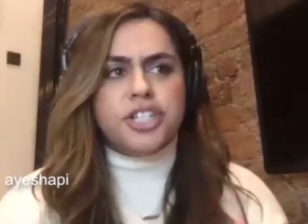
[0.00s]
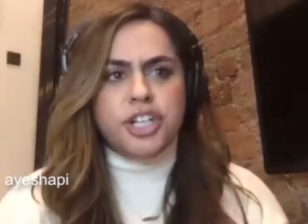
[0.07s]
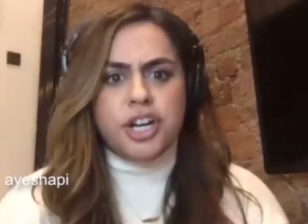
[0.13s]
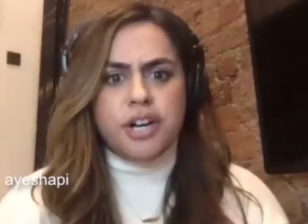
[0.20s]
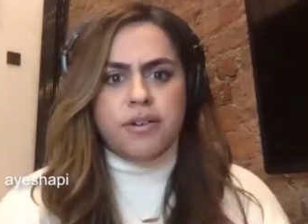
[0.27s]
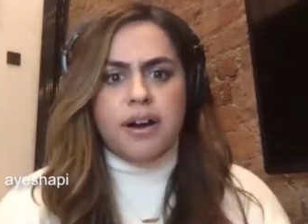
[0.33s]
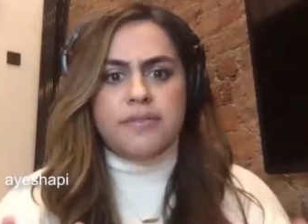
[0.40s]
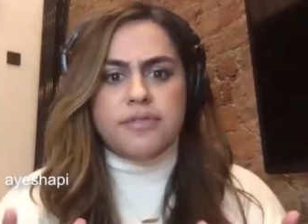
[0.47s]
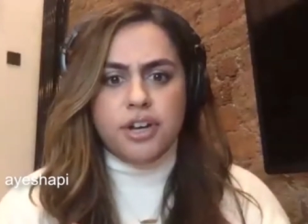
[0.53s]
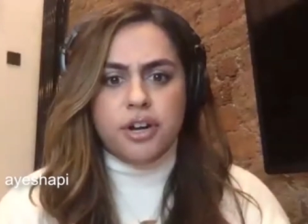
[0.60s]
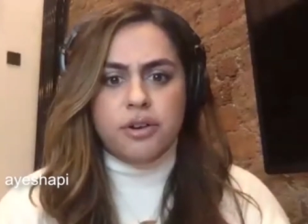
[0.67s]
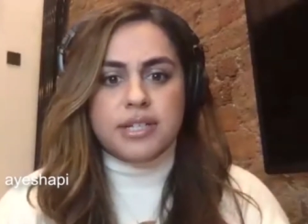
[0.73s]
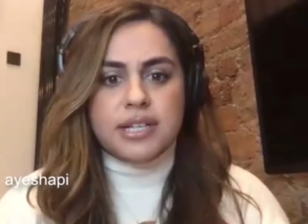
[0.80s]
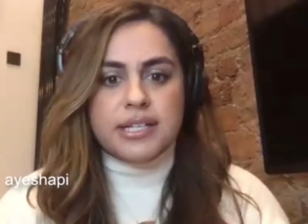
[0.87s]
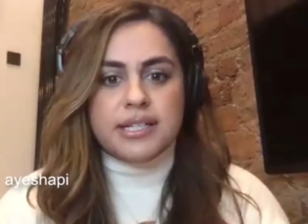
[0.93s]
year, I've
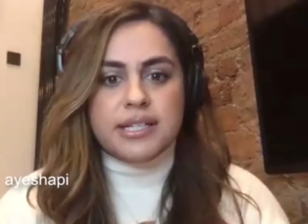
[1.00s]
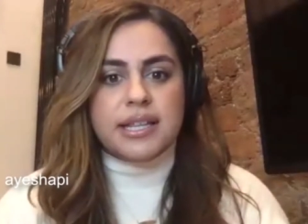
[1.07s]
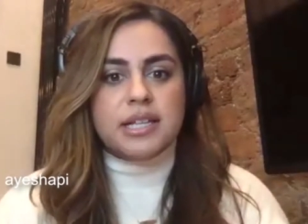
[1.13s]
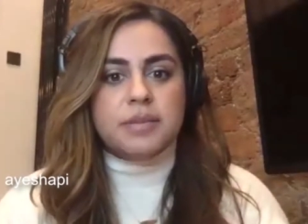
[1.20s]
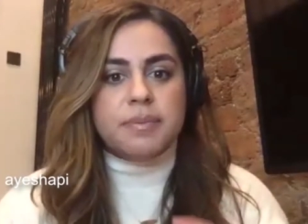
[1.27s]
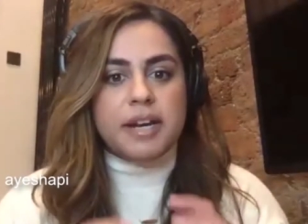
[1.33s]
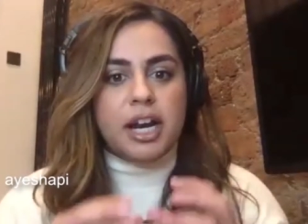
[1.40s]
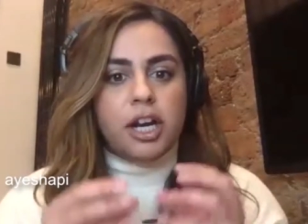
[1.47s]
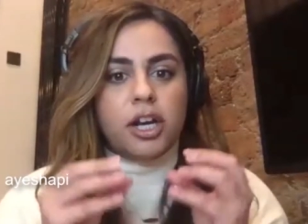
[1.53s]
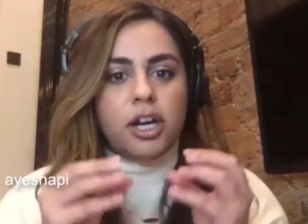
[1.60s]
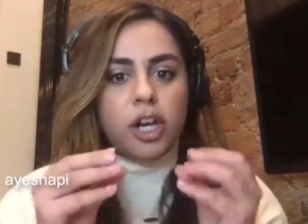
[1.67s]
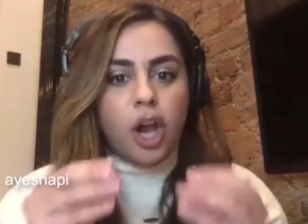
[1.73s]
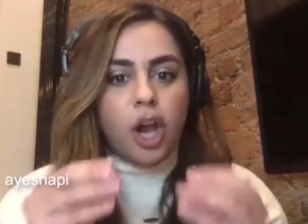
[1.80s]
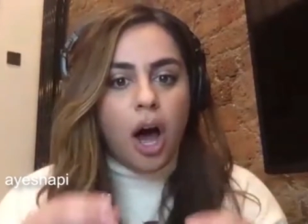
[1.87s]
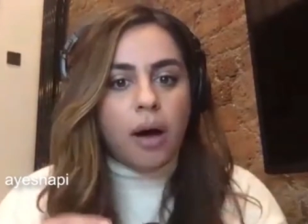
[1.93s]
noticed that there's been a
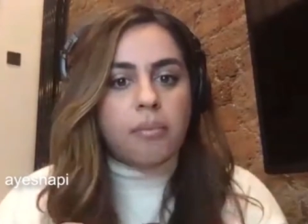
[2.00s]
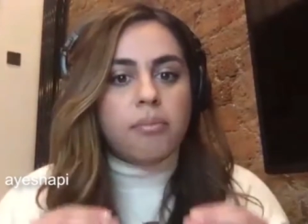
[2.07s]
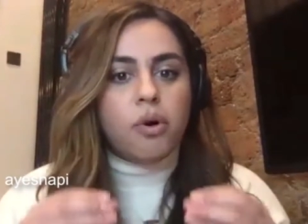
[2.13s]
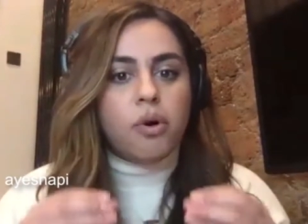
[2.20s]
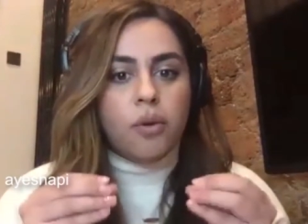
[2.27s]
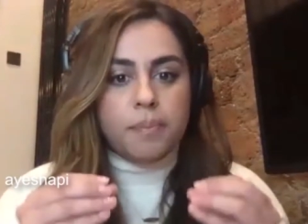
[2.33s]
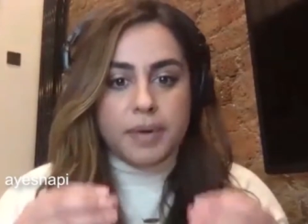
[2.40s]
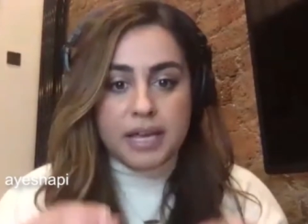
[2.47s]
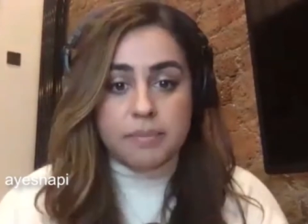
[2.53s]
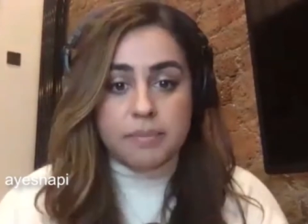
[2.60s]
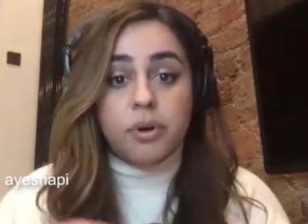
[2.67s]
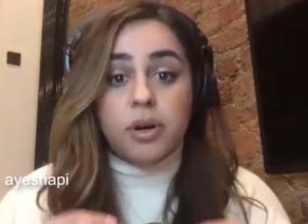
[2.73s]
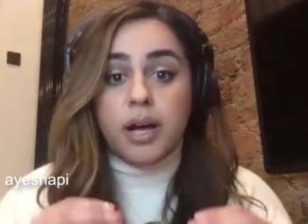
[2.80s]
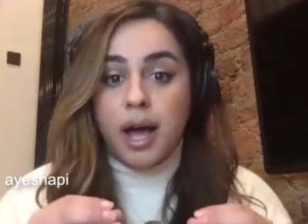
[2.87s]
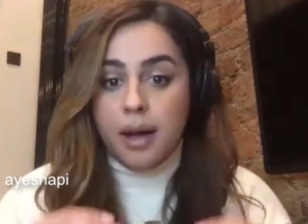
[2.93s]
lot more
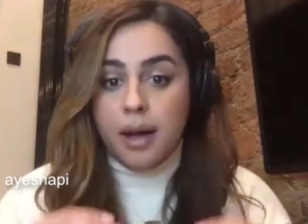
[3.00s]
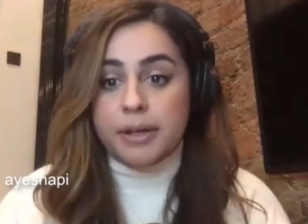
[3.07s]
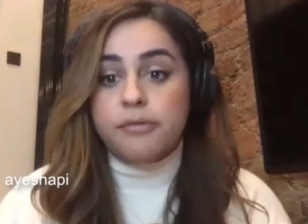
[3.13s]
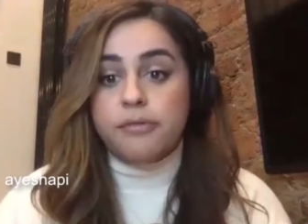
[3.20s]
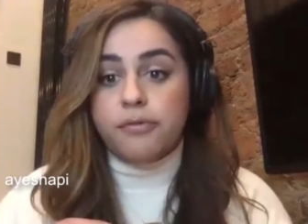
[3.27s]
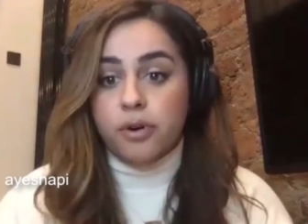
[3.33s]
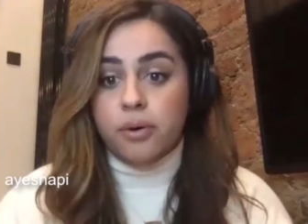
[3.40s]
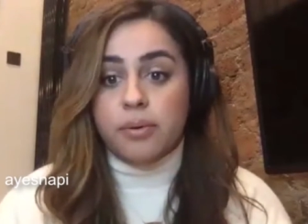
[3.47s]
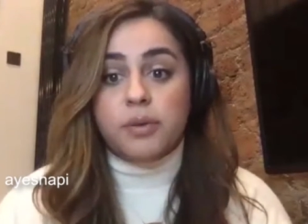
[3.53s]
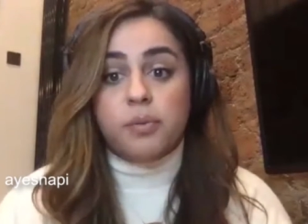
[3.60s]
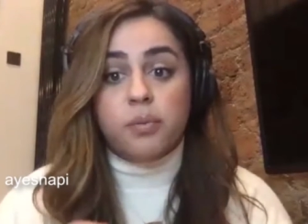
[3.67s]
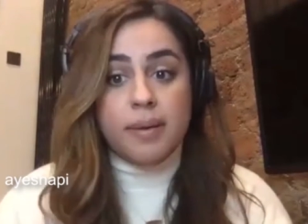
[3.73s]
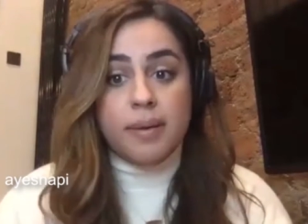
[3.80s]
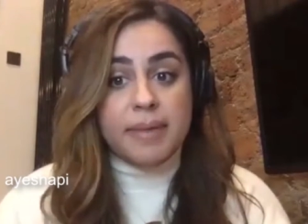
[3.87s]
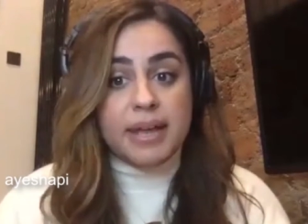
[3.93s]
people coming forward,
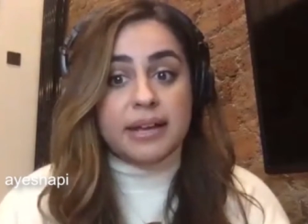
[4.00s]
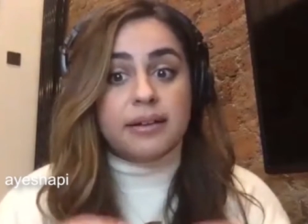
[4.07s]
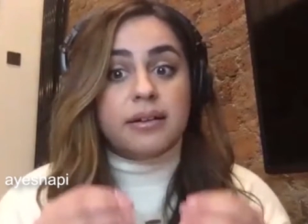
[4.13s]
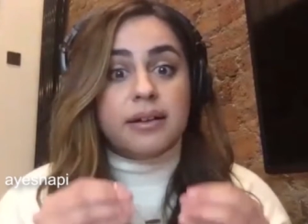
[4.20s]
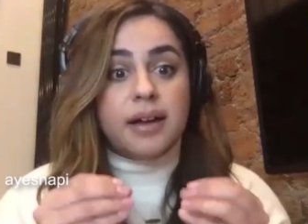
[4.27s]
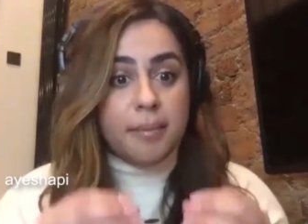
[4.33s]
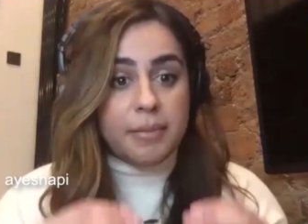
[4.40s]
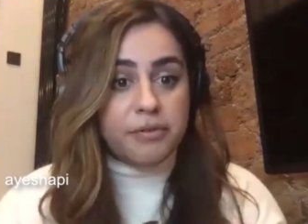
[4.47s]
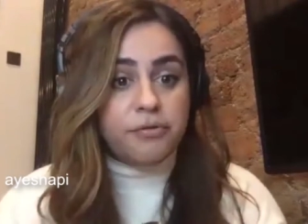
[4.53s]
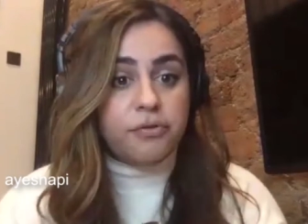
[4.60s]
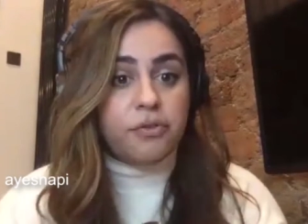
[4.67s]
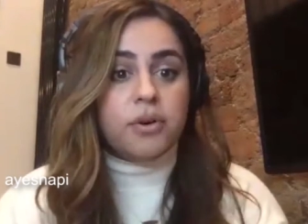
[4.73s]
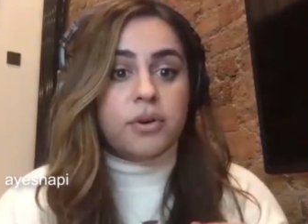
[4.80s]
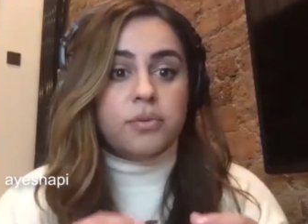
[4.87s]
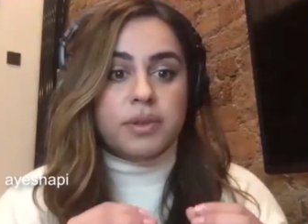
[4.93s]
women coming
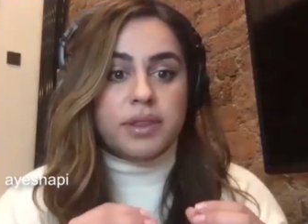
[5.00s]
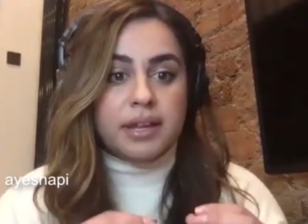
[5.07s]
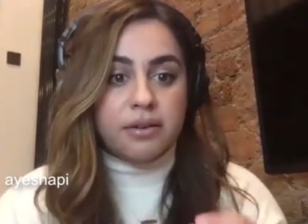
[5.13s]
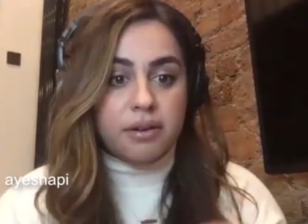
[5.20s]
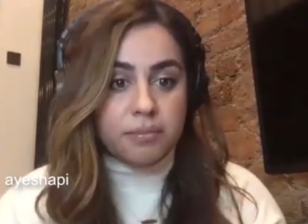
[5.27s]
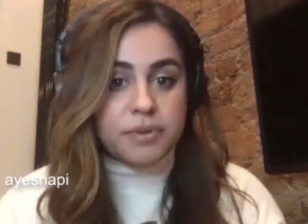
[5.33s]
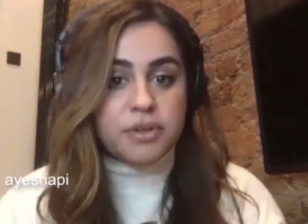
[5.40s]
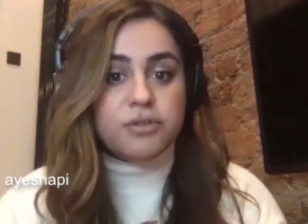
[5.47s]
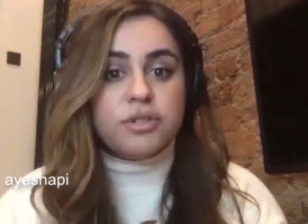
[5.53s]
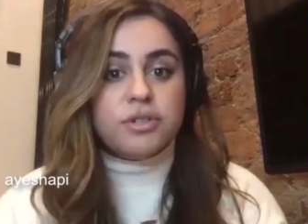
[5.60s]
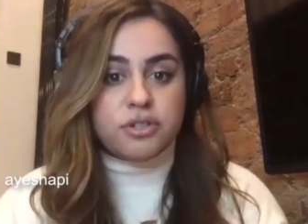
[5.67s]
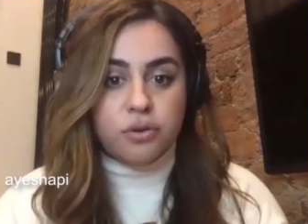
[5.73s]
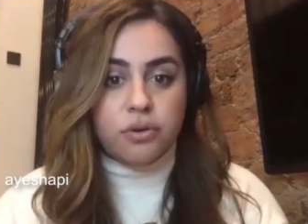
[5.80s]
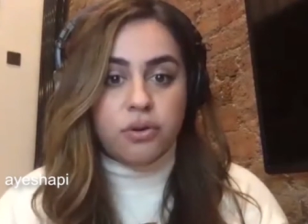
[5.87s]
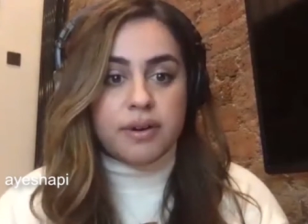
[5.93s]
forward with their abuse
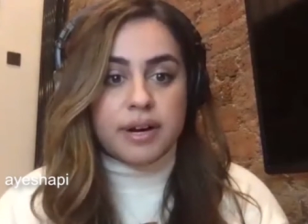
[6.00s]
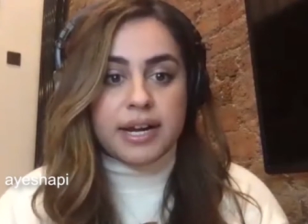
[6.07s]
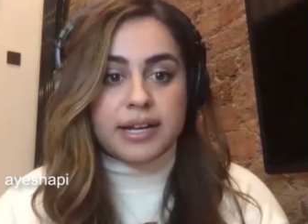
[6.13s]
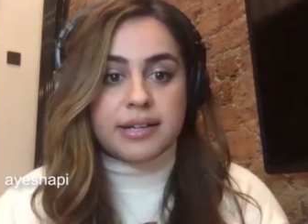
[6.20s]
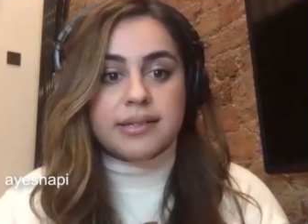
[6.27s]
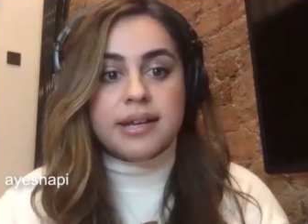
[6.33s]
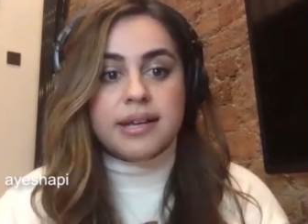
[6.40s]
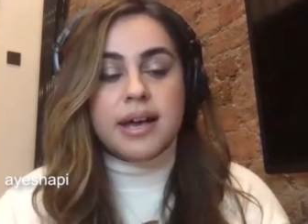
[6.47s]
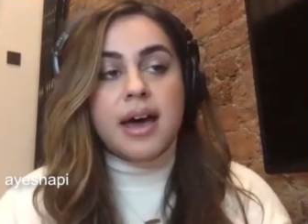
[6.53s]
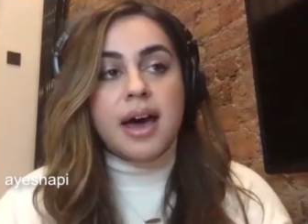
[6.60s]
stories.